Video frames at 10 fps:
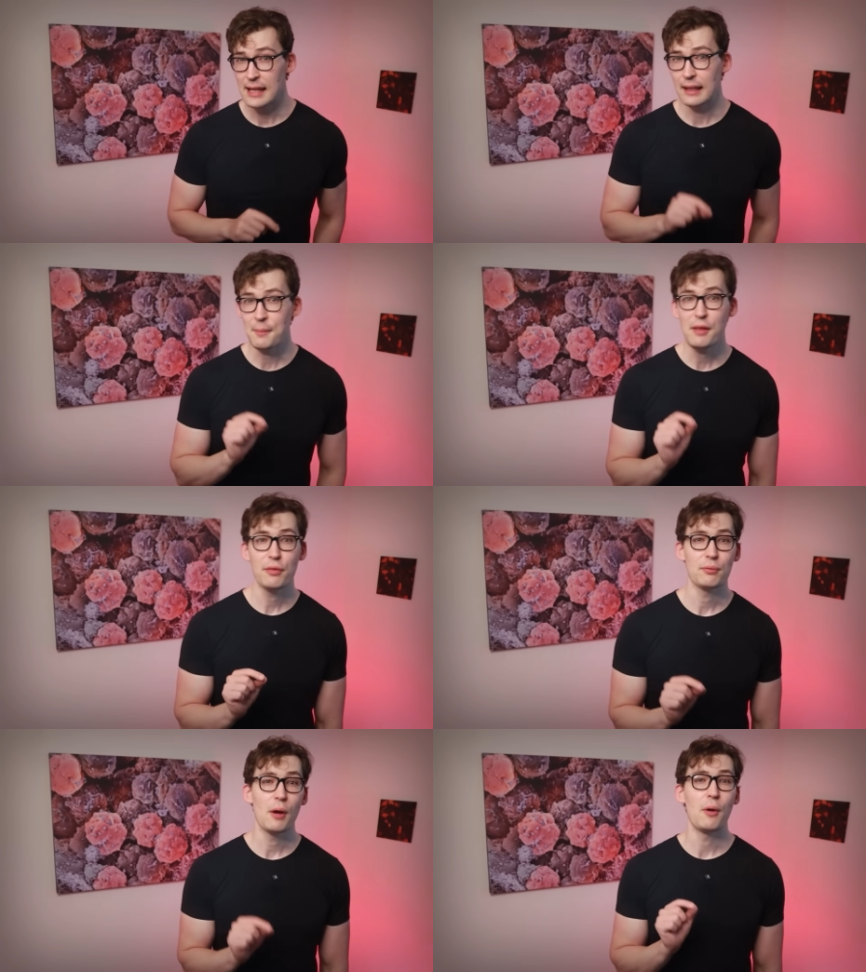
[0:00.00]
let me
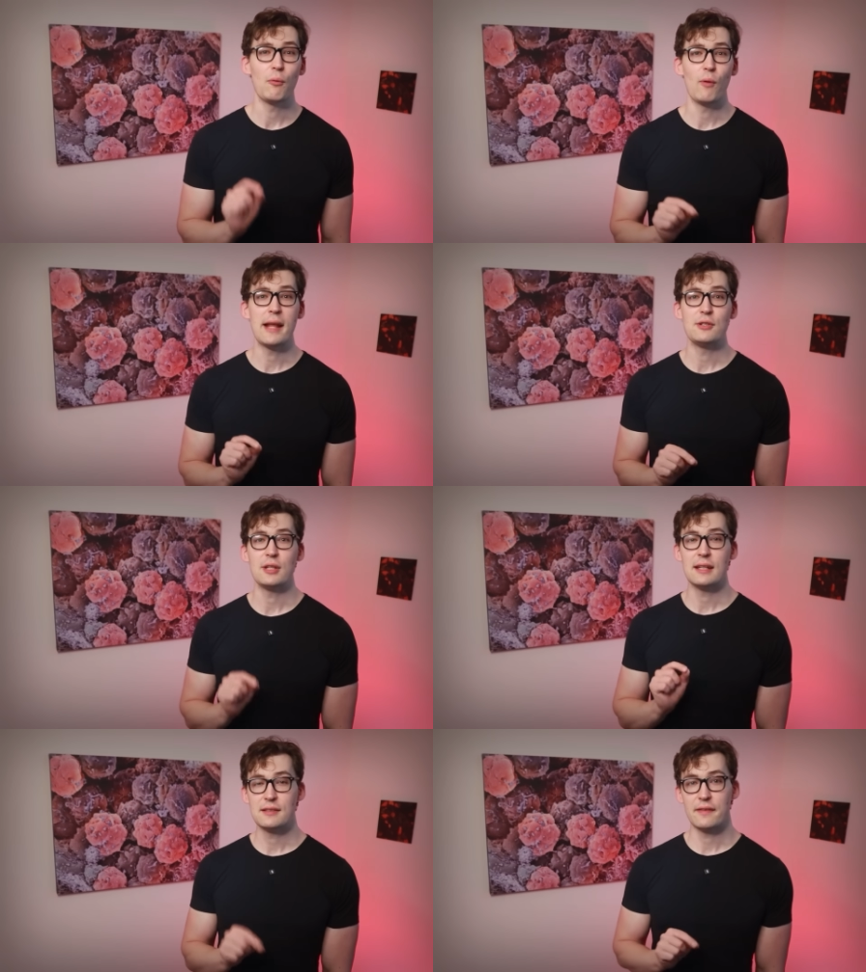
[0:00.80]
throw a wrench
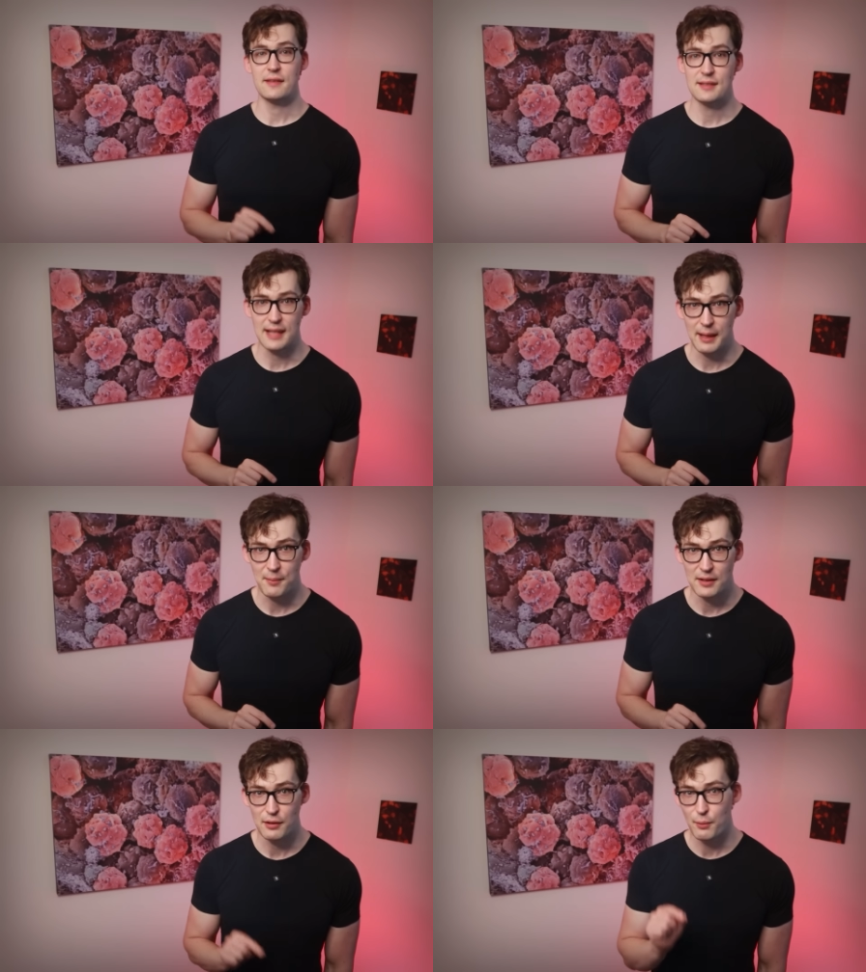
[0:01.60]
into the
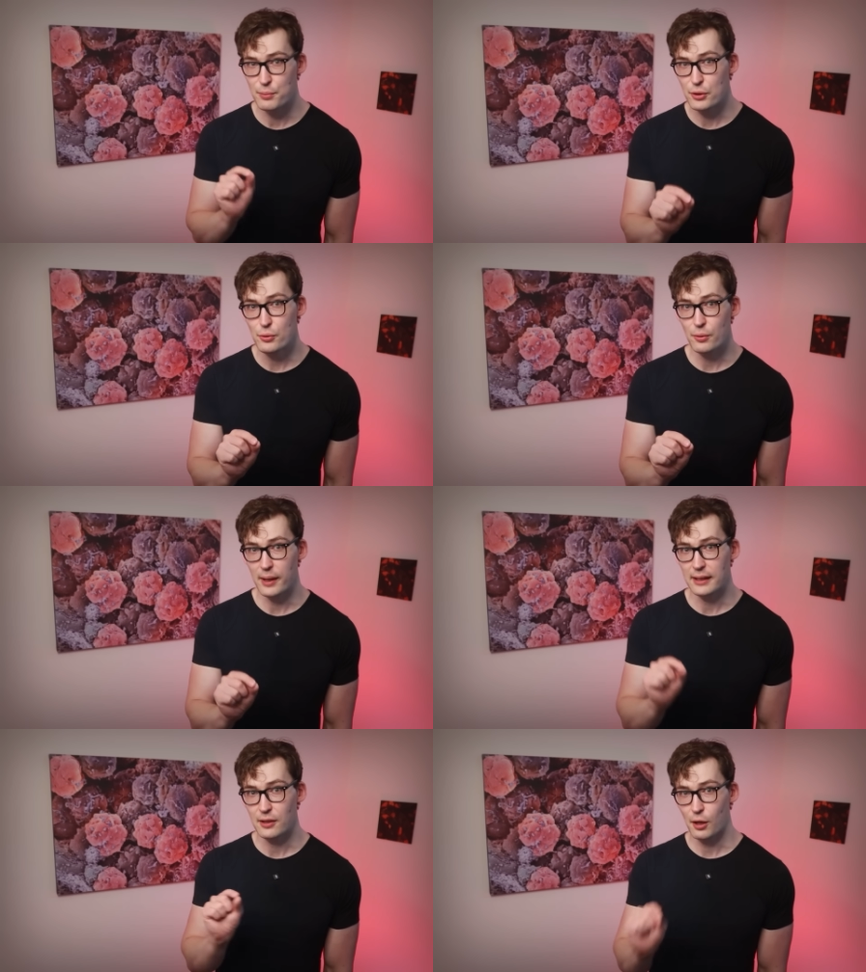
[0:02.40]
statement
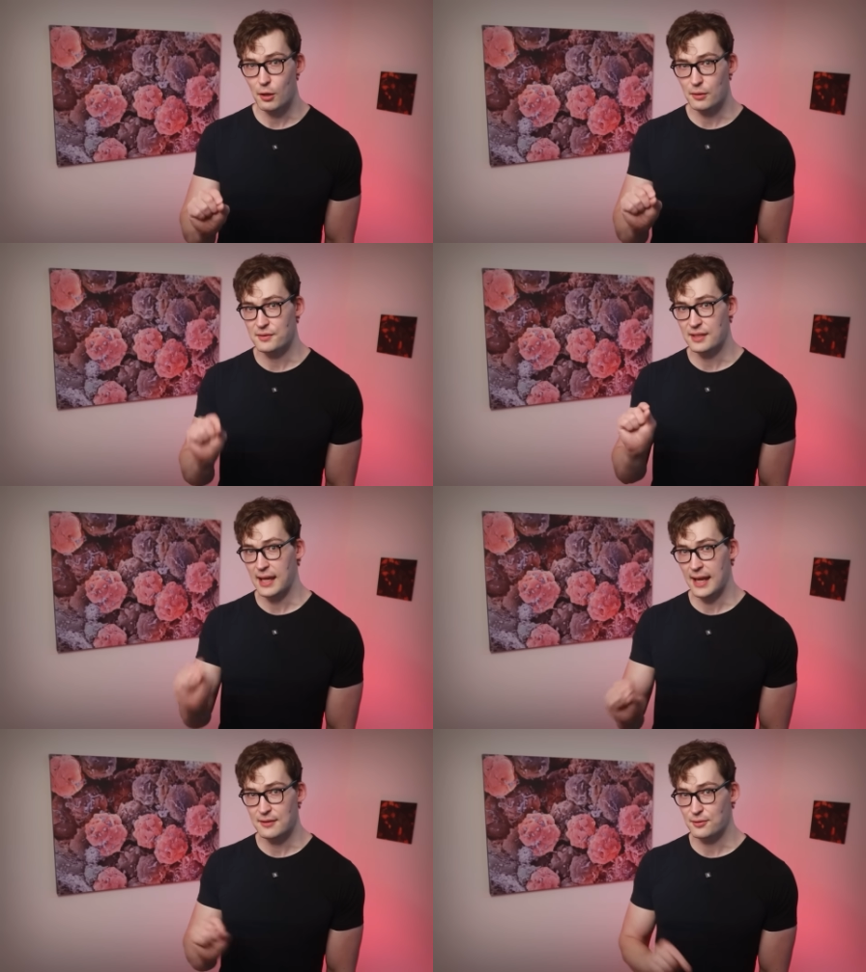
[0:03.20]
butyrate hurts
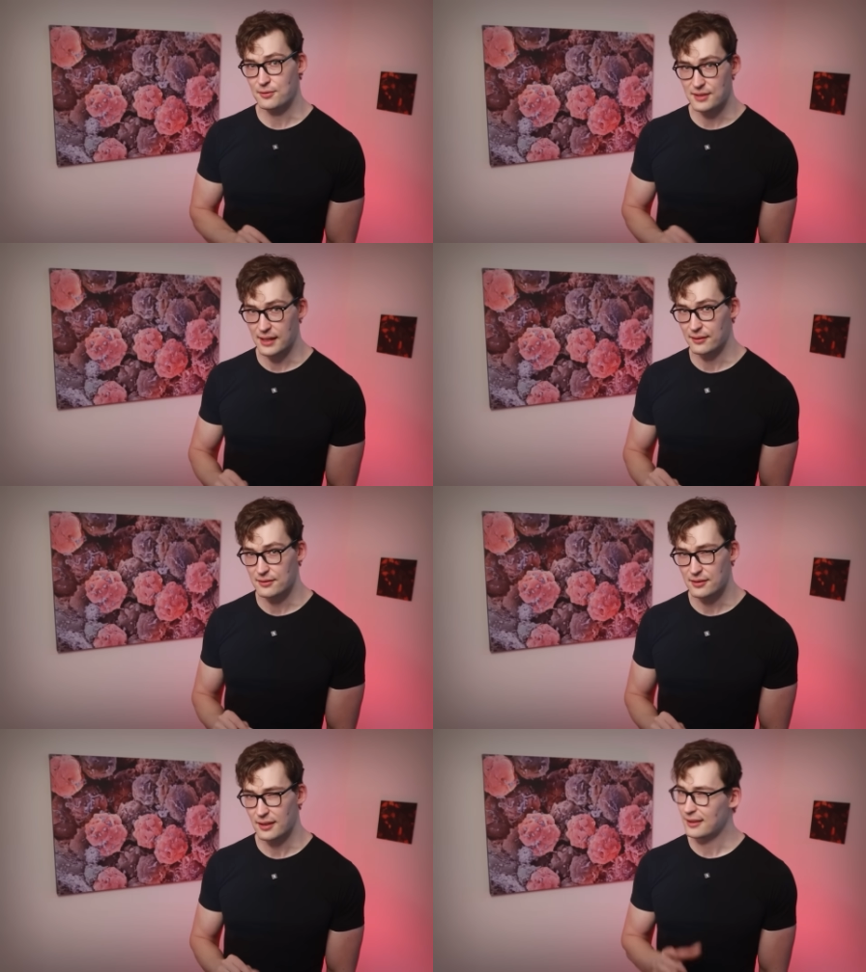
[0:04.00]
cancer
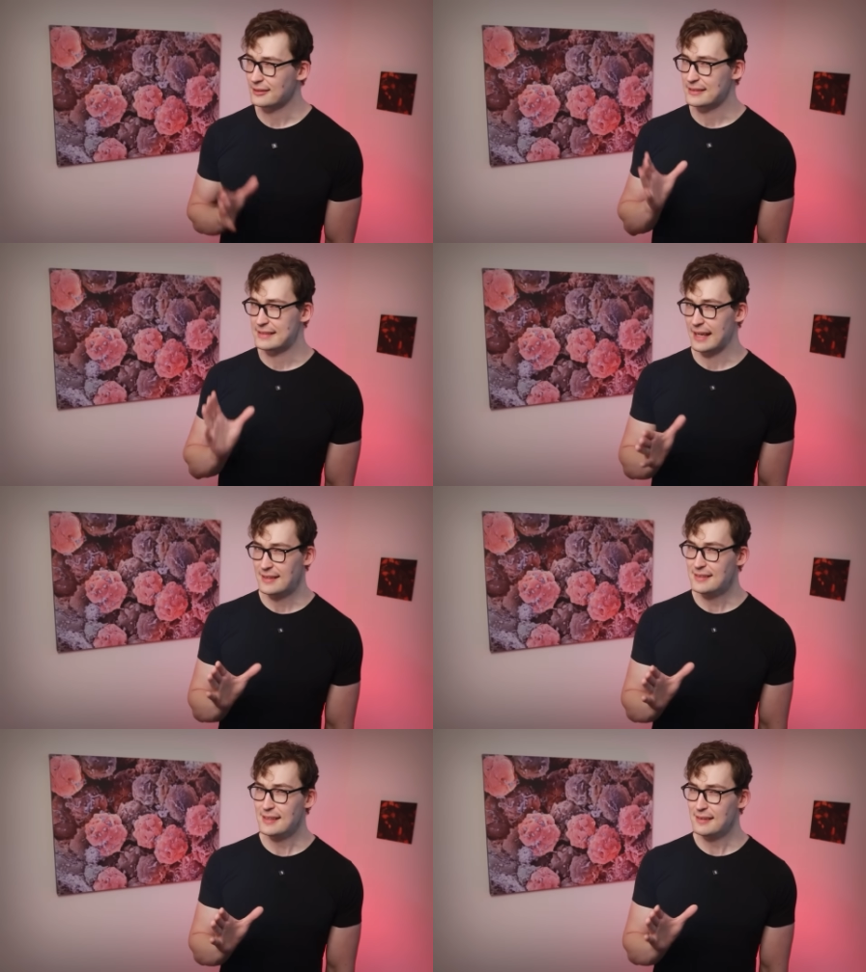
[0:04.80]
cells.
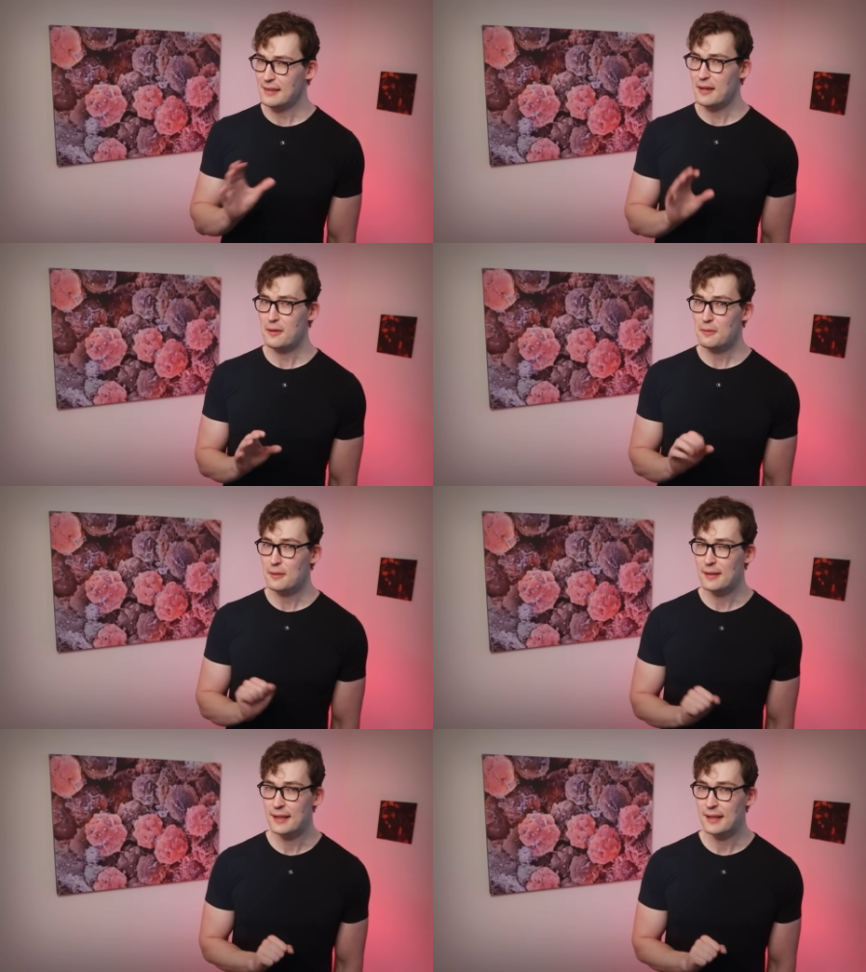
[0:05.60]
Does it though?